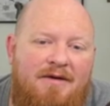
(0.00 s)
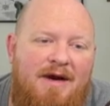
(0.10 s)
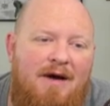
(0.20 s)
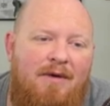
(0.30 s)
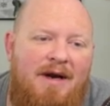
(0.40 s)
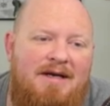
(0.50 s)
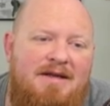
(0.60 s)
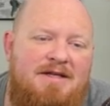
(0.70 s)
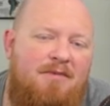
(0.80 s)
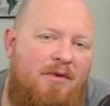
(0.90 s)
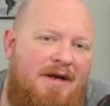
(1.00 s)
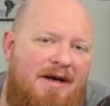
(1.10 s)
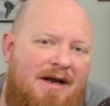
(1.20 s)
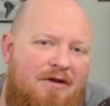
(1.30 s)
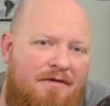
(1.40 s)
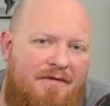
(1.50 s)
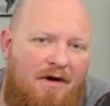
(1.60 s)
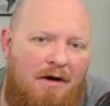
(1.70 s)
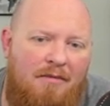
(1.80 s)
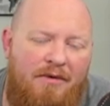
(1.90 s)
Now when I did this Borean Leather
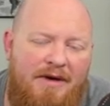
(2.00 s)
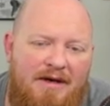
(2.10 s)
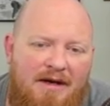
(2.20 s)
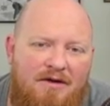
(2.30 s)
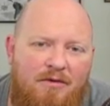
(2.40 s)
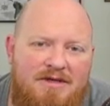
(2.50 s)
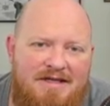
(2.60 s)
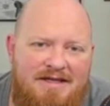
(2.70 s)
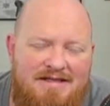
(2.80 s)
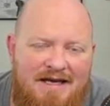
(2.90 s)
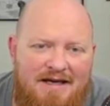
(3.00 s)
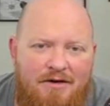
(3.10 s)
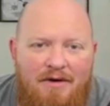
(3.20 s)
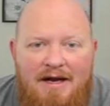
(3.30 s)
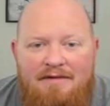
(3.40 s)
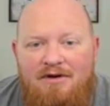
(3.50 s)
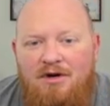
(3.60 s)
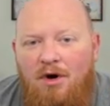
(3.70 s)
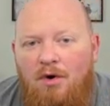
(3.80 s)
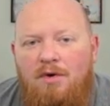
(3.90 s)
farm, Borean Leather was at 10 to 11
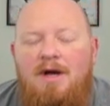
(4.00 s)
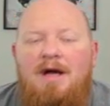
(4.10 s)
gold.